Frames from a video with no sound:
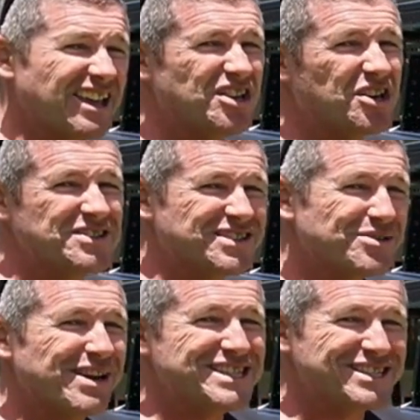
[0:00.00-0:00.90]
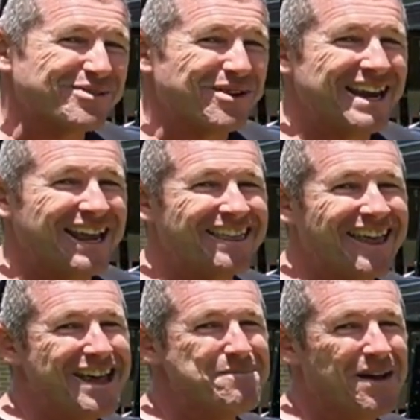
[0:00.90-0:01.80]
you could squeeze 3 in
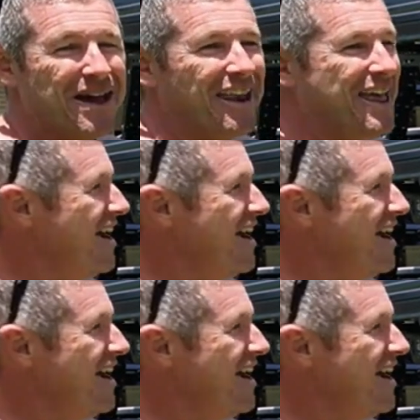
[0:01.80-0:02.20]
there, but